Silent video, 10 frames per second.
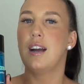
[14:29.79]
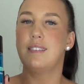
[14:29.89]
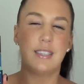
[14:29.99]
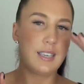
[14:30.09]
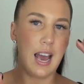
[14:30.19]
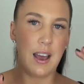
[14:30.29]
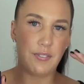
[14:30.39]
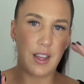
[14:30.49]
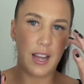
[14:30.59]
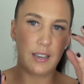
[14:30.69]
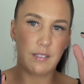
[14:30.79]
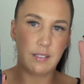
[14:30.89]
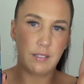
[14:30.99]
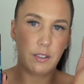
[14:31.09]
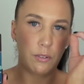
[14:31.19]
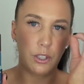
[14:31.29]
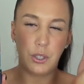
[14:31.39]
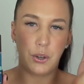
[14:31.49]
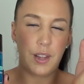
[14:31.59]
I didn't have that, you know,